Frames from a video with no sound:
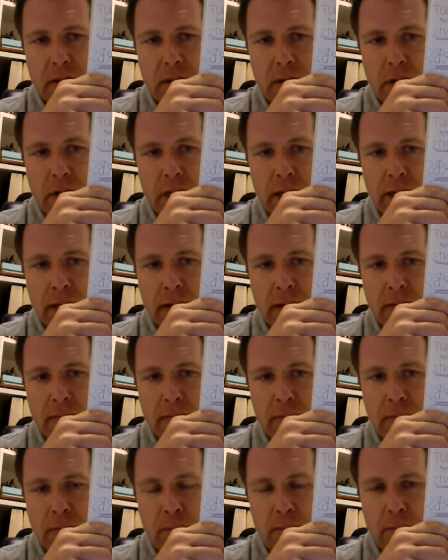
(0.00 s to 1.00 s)

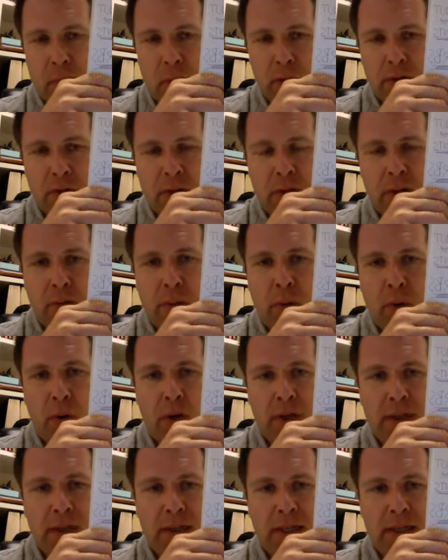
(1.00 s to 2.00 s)
poultry and
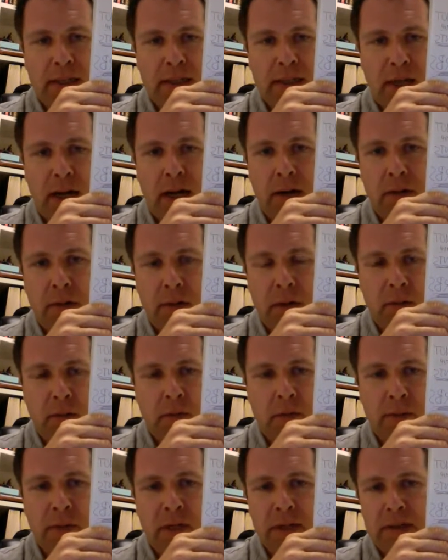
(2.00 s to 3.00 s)
pork that's not a
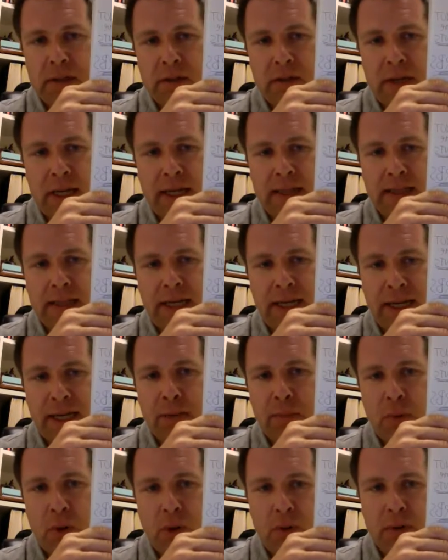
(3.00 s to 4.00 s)
ruminant, so it has to
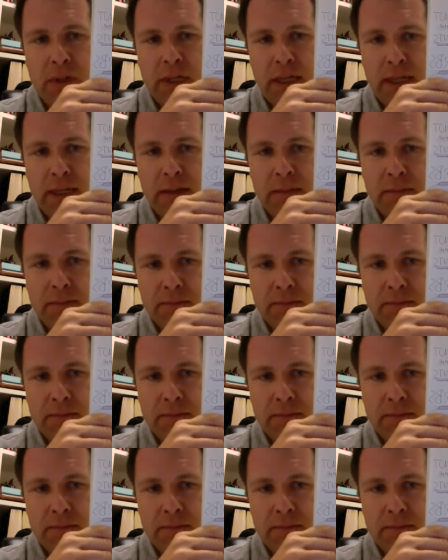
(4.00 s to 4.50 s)
eat protein,